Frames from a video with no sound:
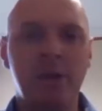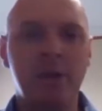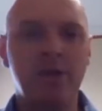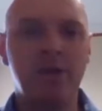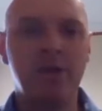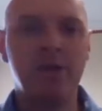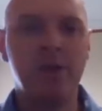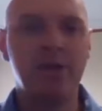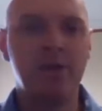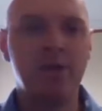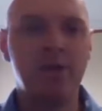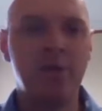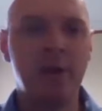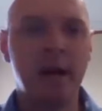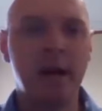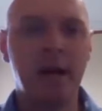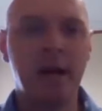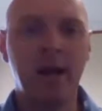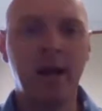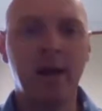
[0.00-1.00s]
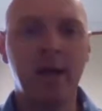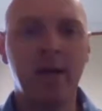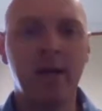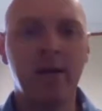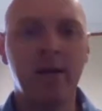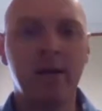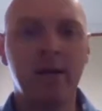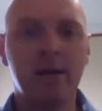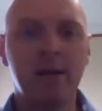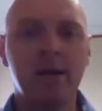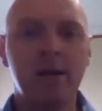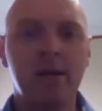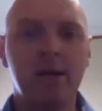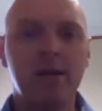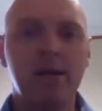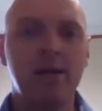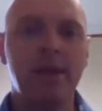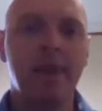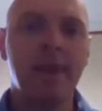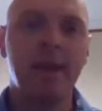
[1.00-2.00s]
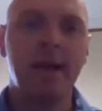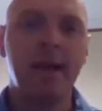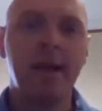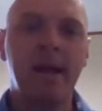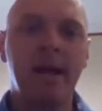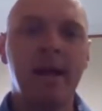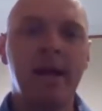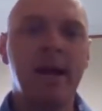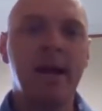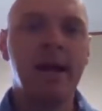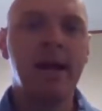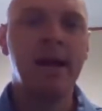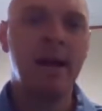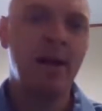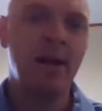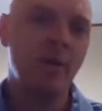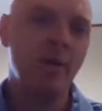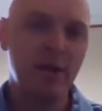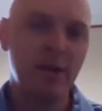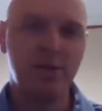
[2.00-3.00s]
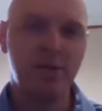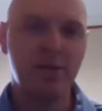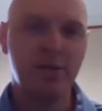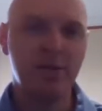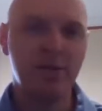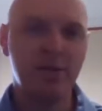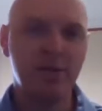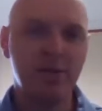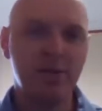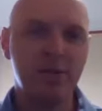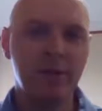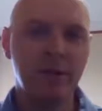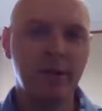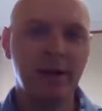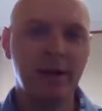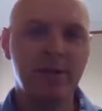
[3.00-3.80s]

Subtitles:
benefit through Medicare. Again, I kind of went through the